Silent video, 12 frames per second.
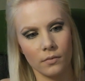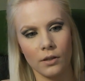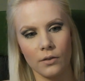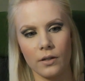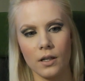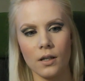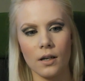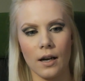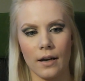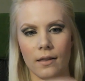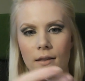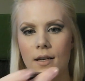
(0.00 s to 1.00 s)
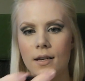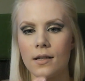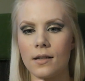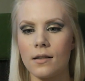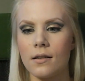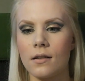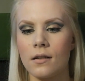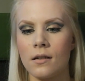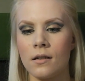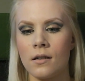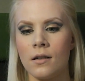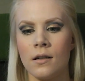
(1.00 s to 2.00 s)
loosen it like this,
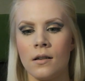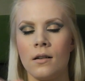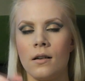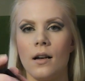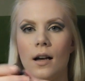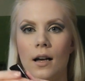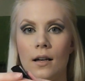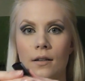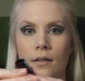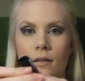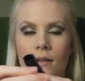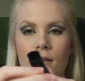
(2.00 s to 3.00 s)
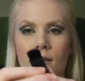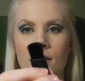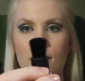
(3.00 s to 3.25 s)
and